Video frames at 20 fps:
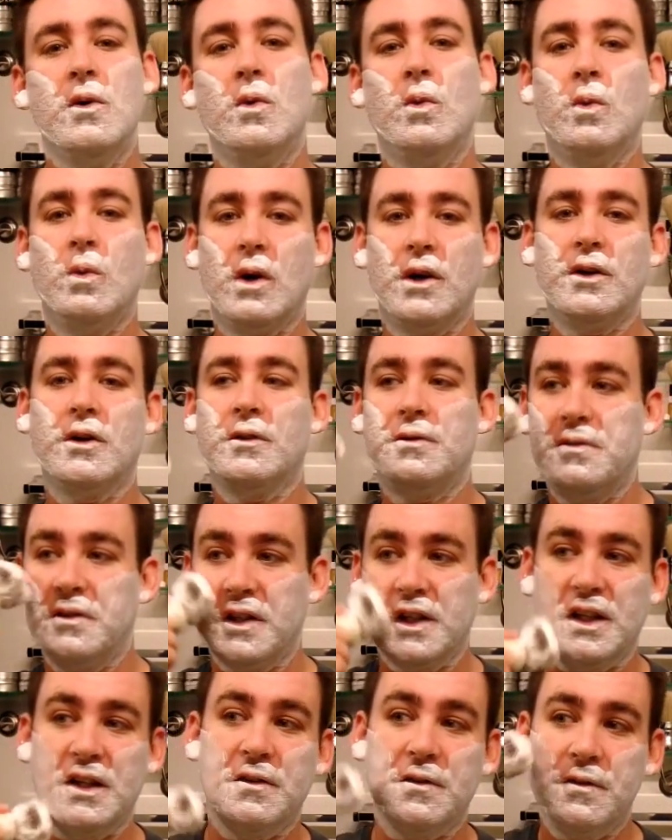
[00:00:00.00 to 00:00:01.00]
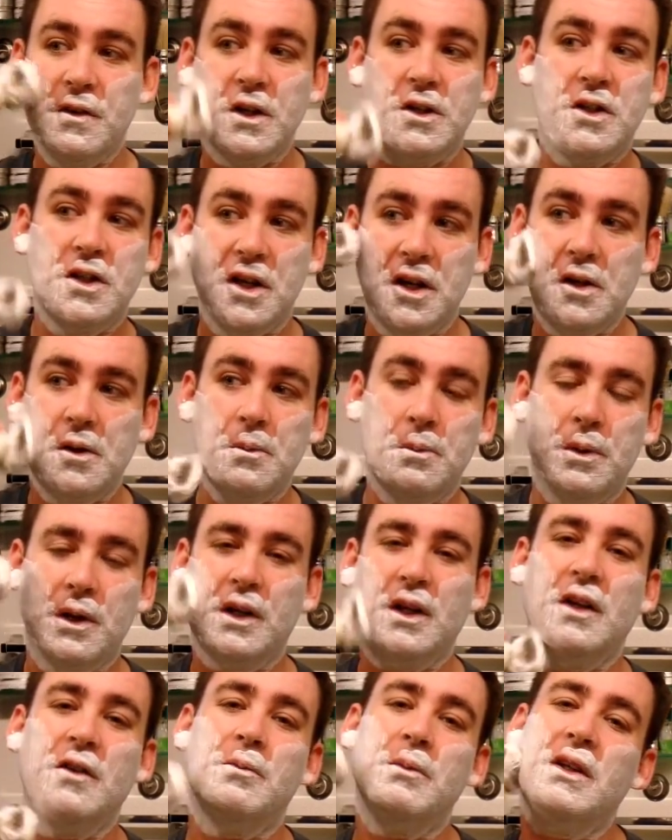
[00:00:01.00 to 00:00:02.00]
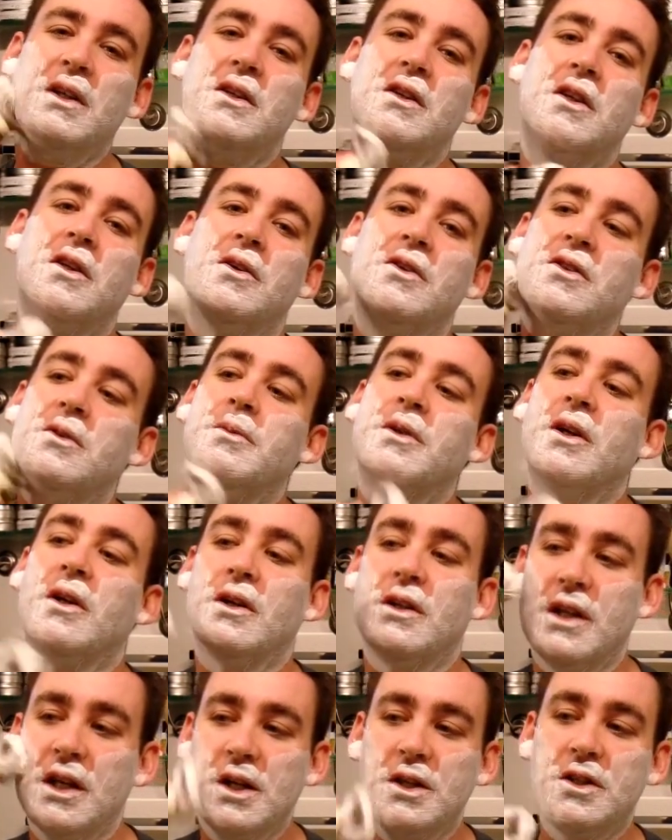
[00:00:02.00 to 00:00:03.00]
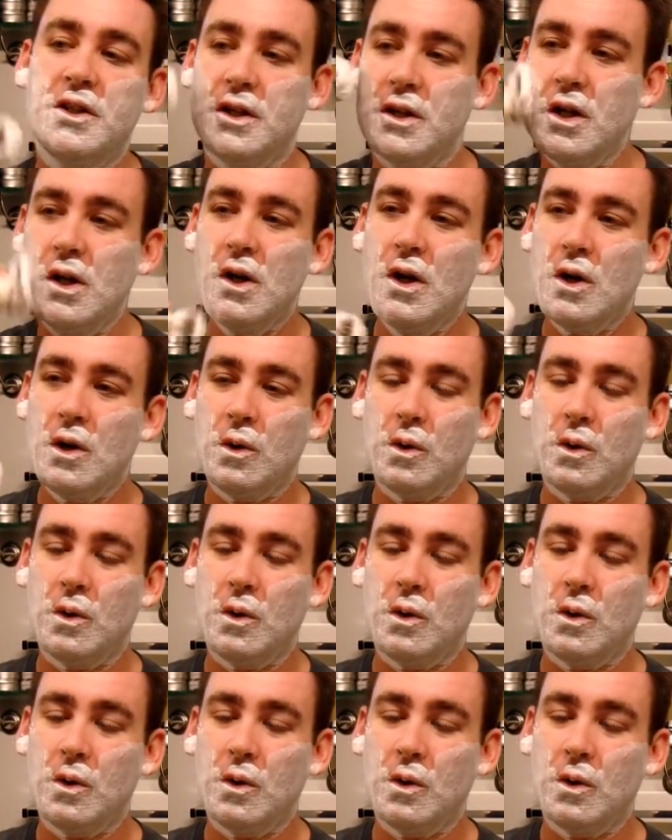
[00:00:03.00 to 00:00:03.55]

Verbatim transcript: wonderfully efficient but give me, you know, some irritation,